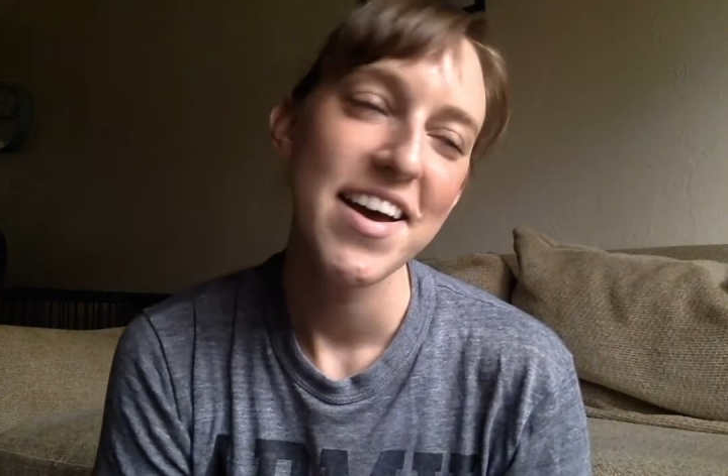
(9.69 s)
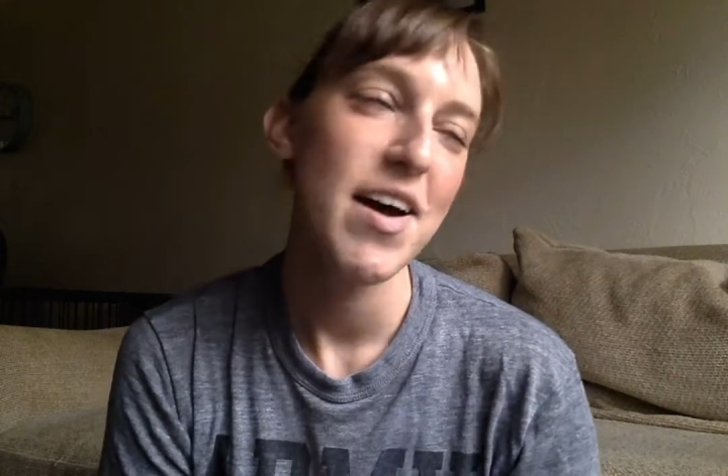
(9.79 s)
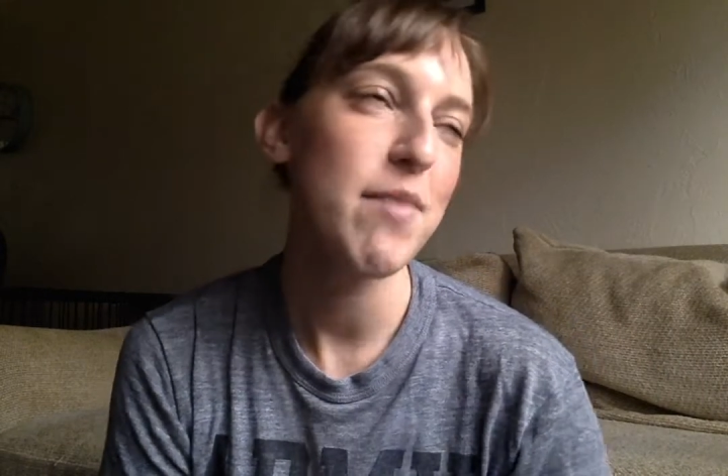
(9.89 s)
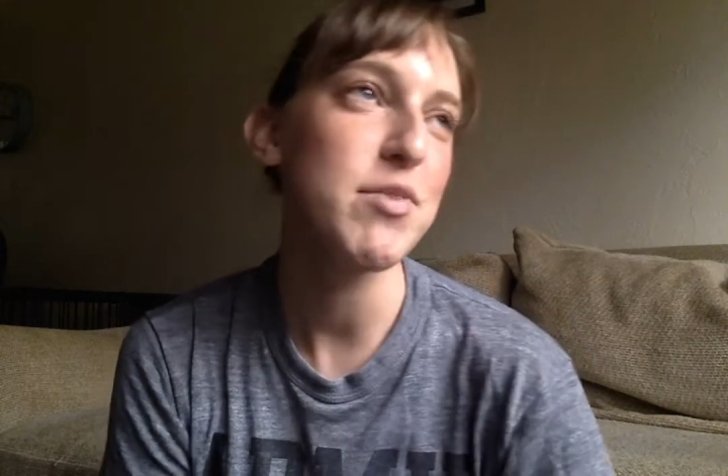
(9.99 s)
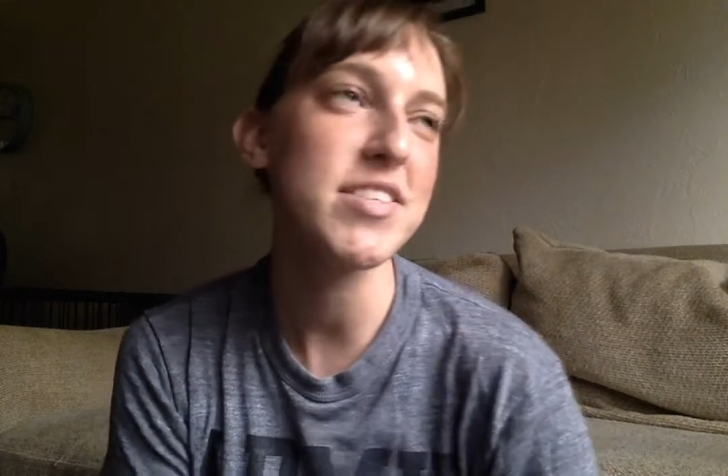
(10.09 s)

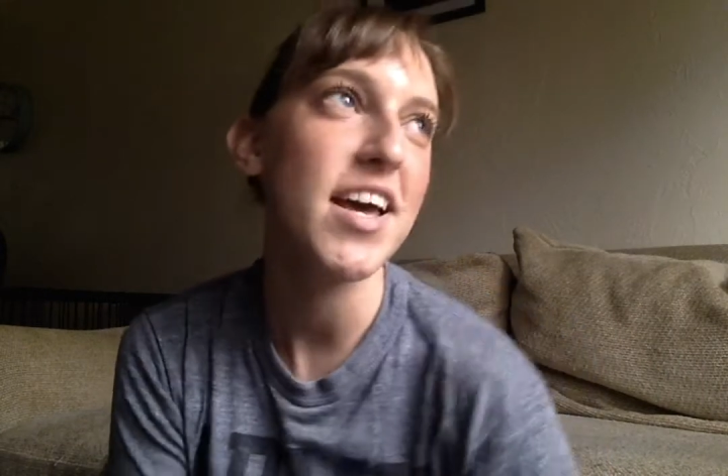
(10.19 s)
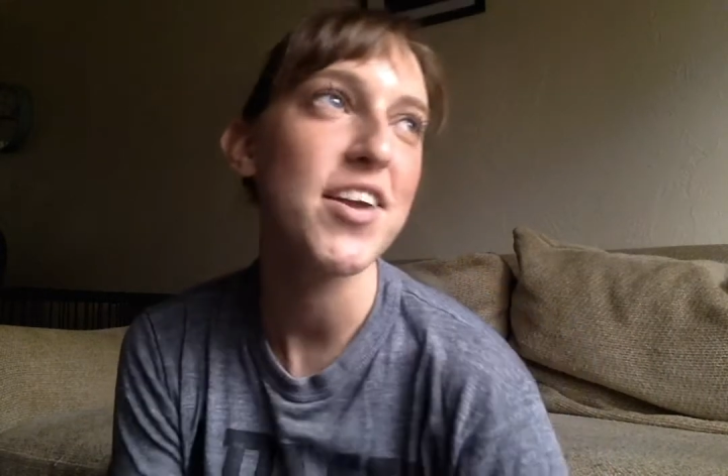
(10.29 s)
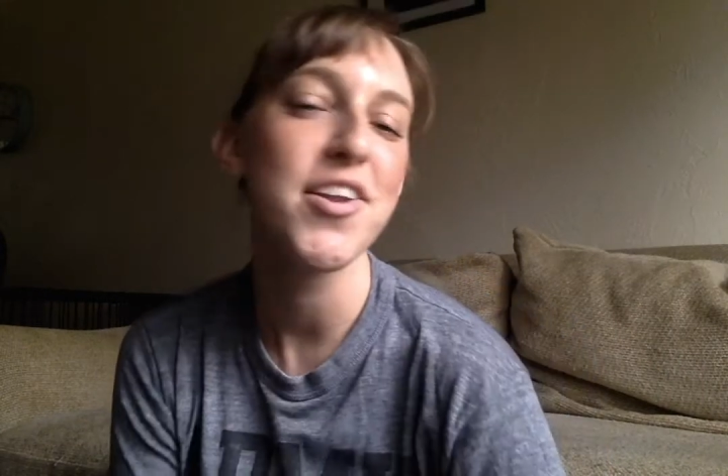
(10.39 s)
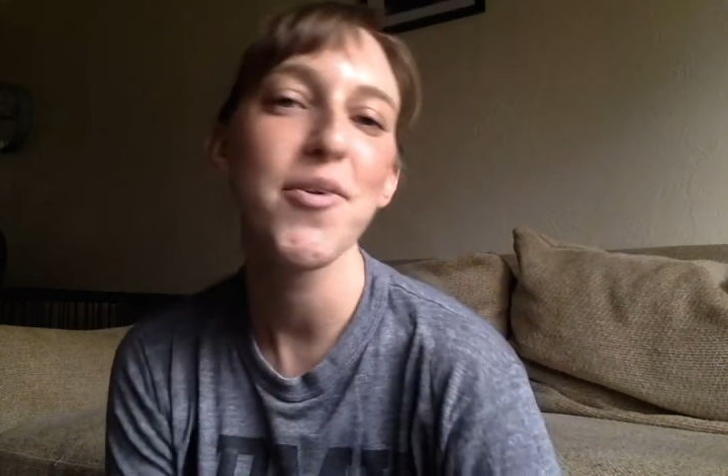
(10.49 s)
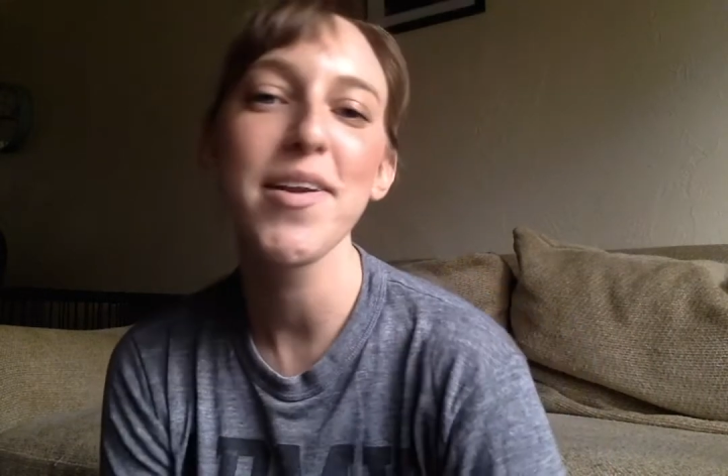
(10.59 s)
I'm just kind
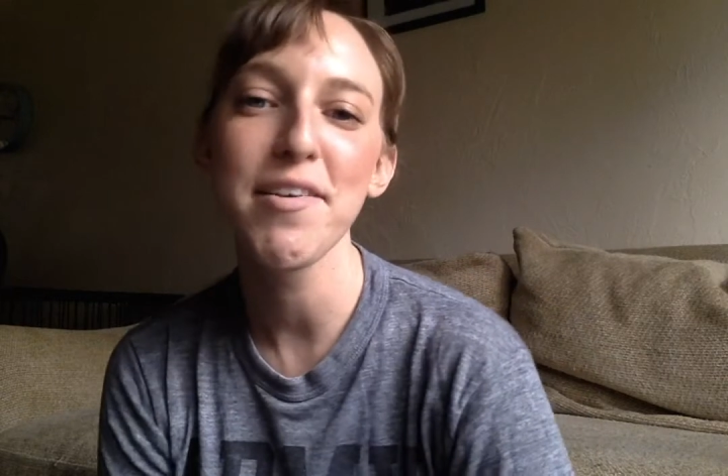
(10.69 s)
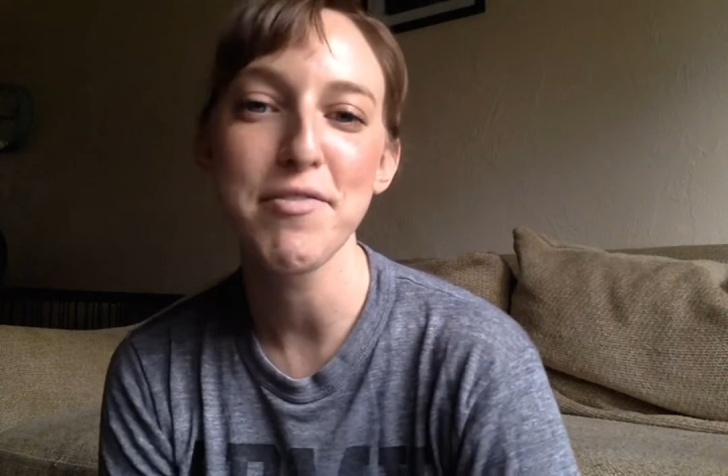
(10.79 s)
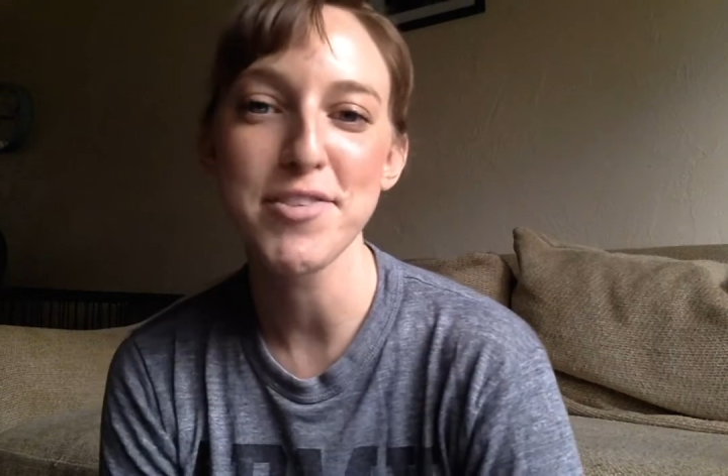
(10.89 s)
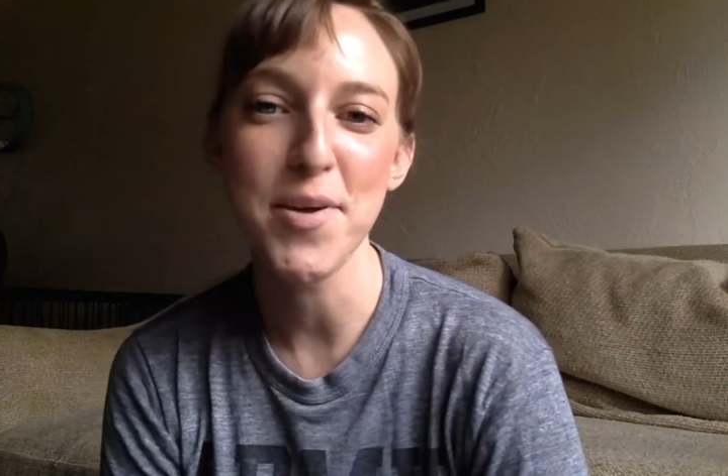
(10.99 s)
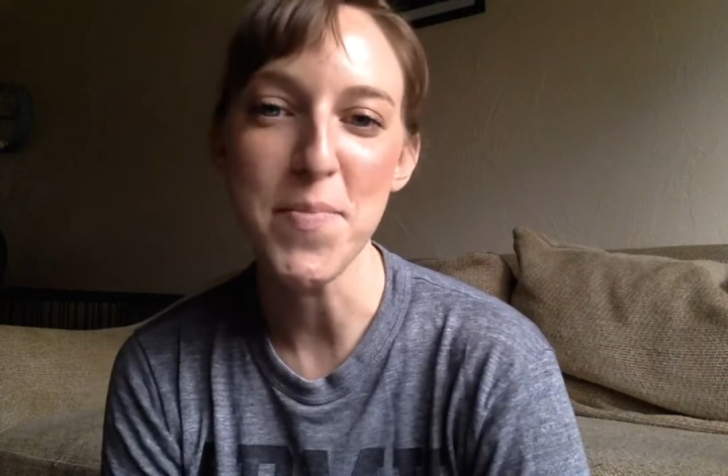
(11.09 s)
of doing it
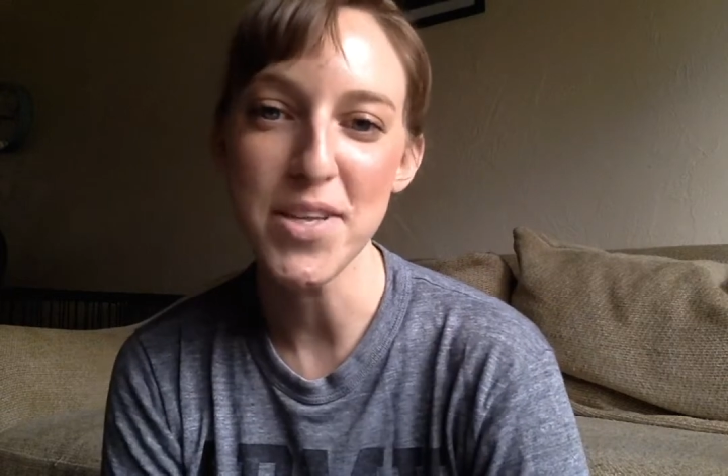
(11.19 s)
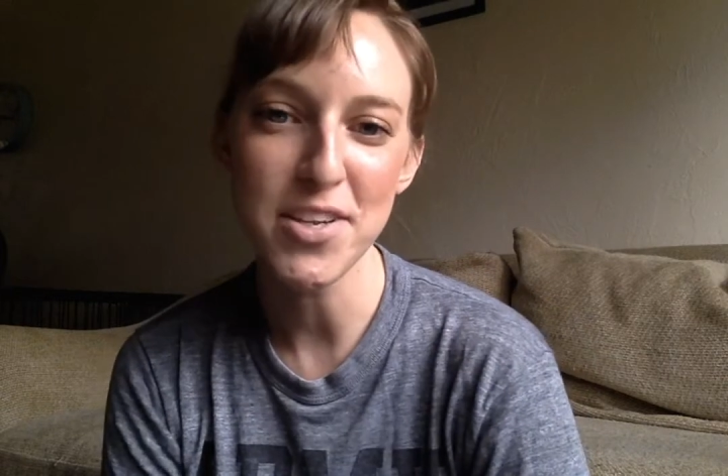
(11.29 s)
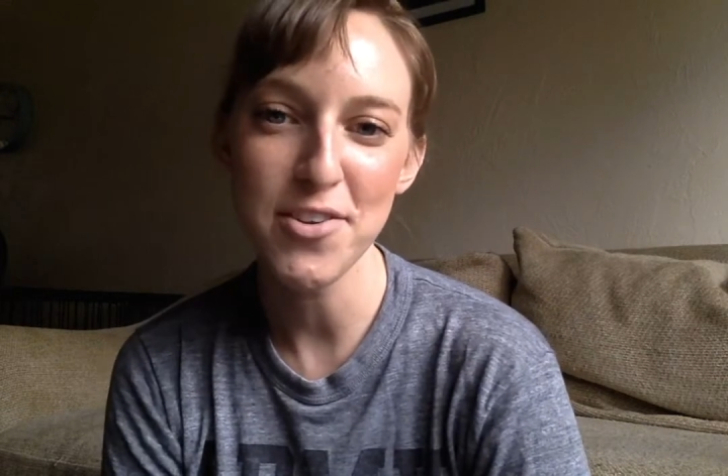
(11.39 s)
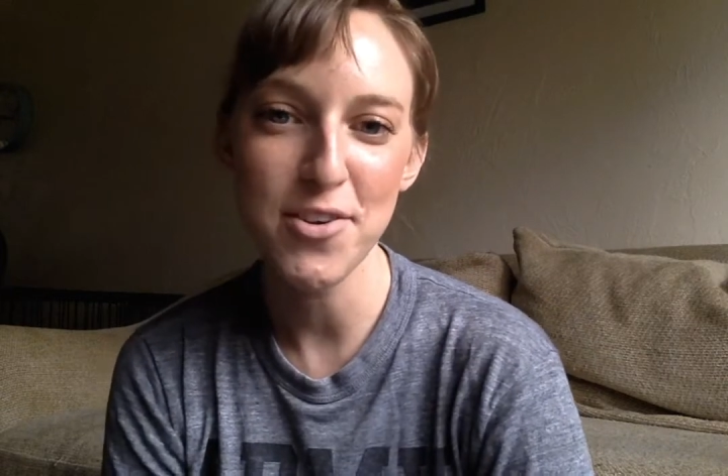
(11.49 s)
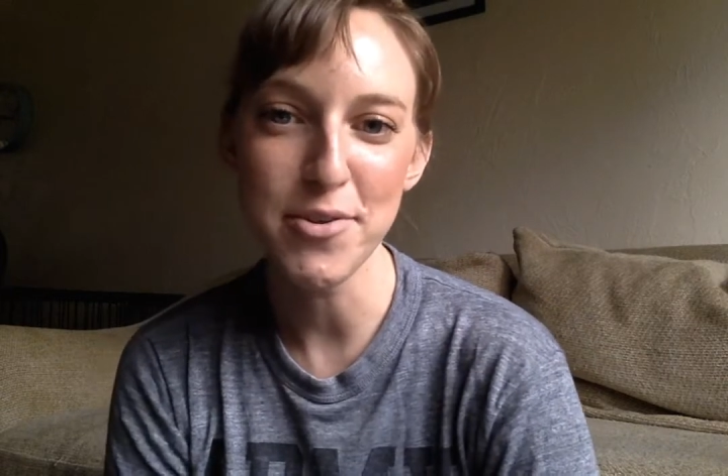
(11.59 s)
for something
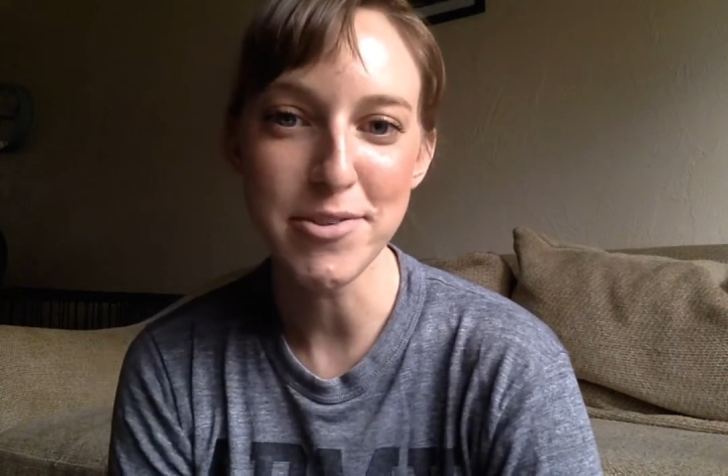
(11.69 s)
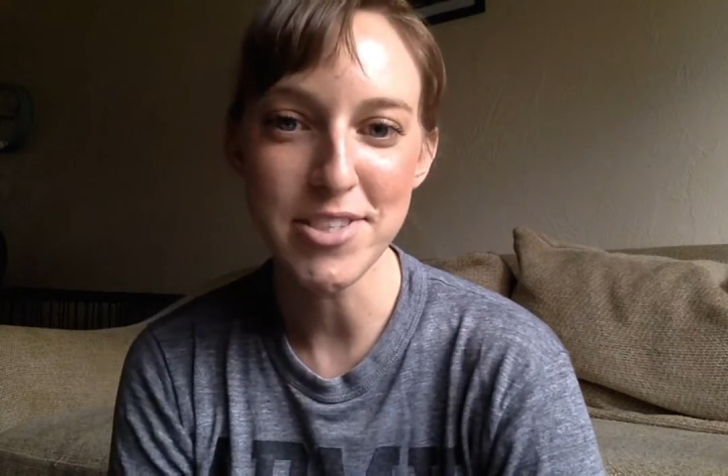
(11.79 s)
to do.